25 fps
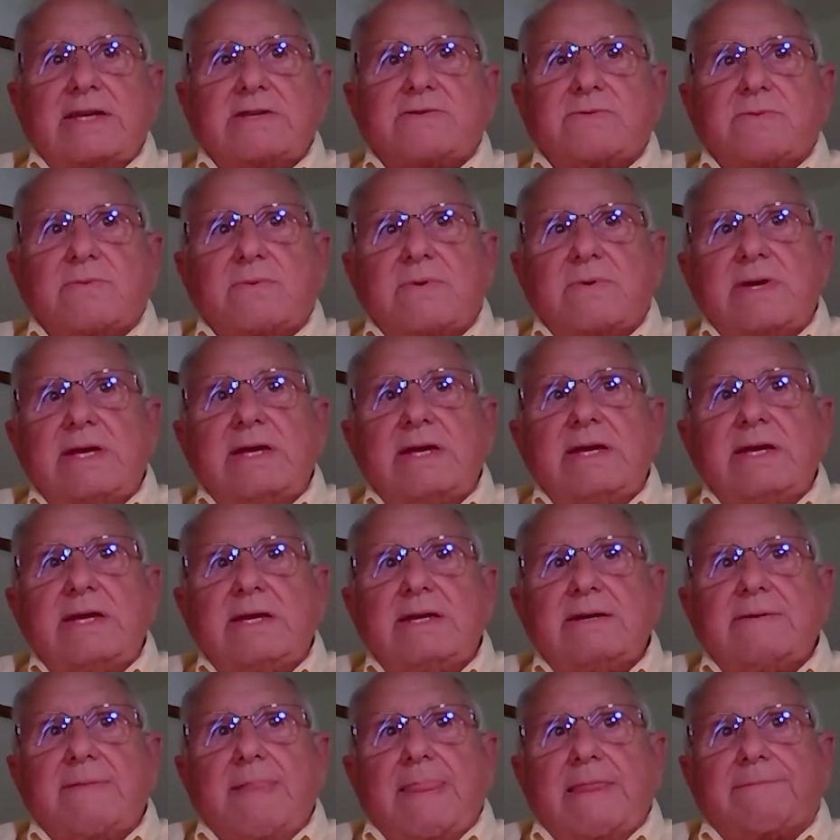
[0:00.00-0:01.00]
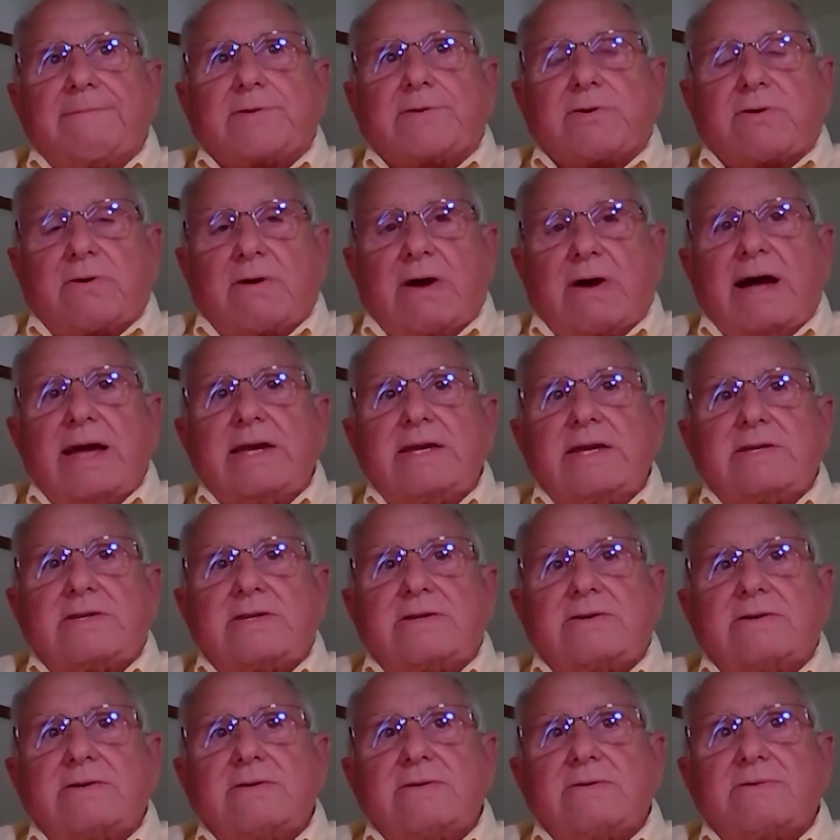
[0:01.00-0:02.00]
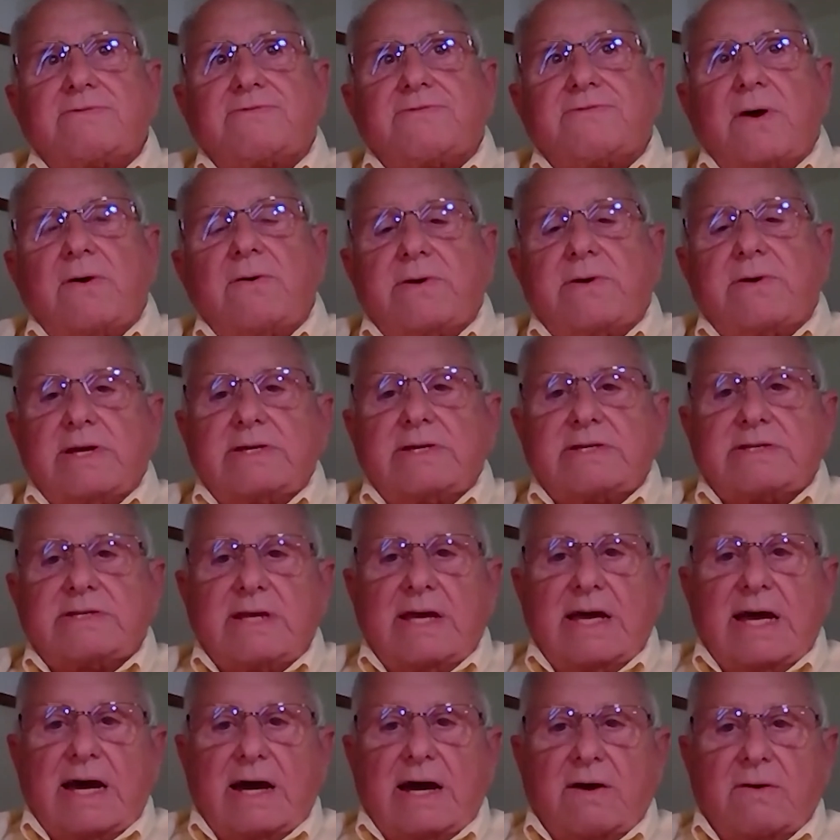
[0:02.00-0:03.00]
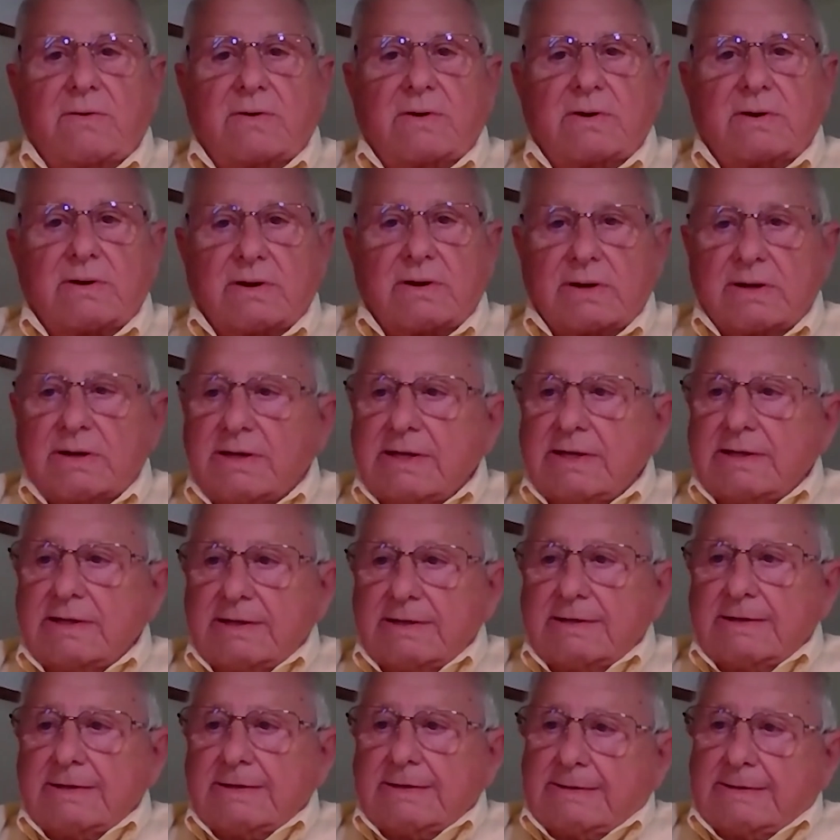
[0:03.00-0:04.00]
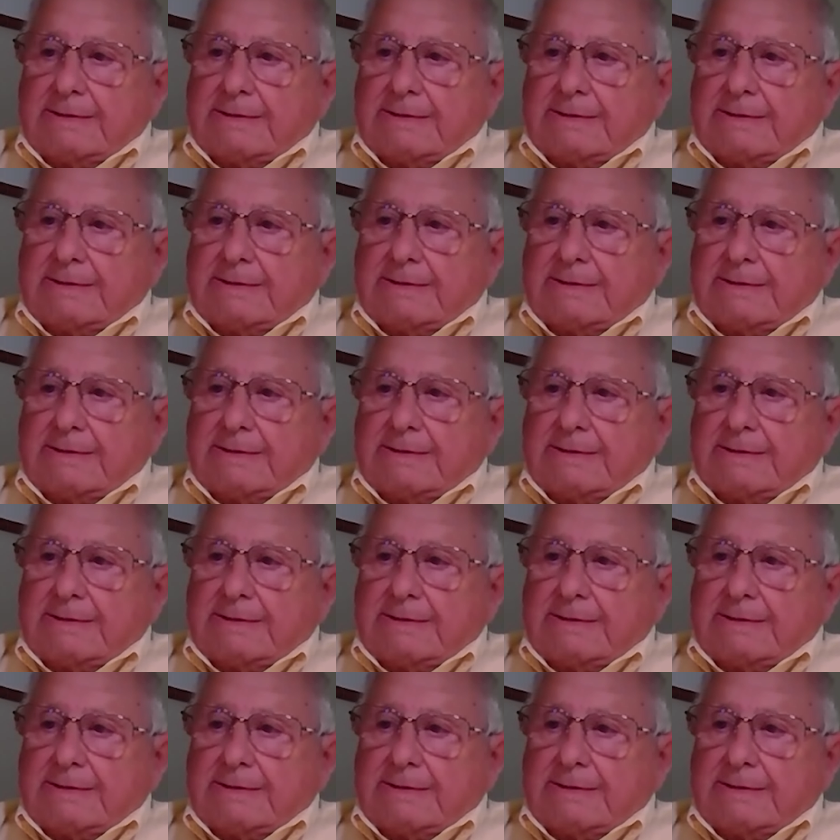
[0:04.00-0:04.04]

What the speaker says: as we tried to focus our